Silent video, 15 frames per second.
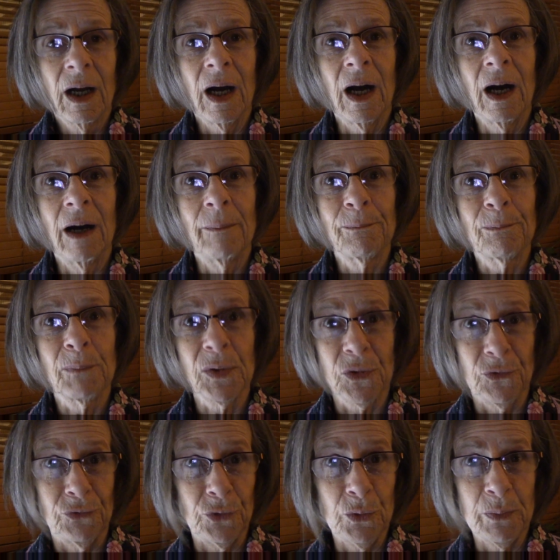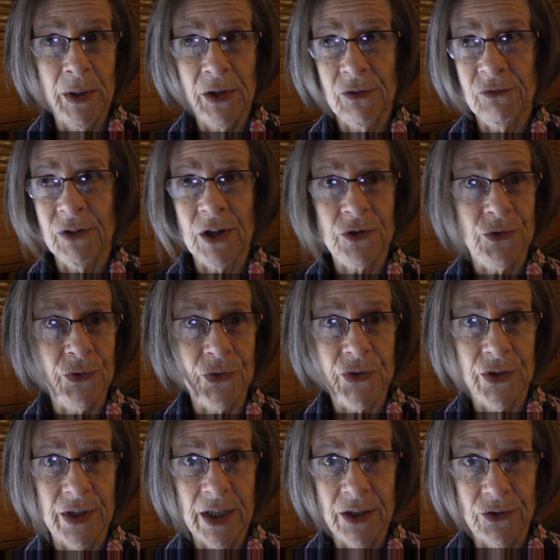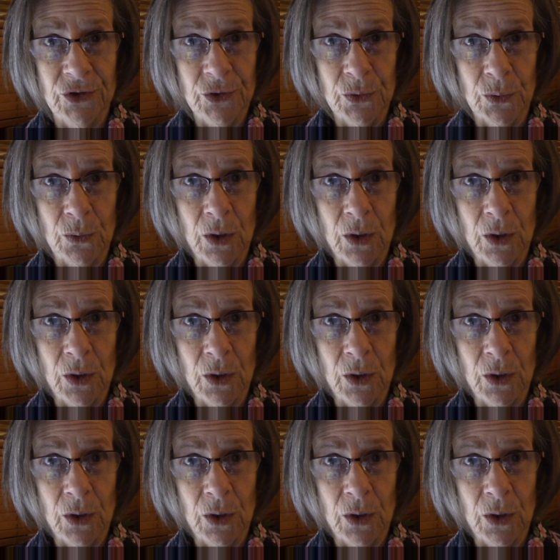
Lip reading: but the food manufacturers today do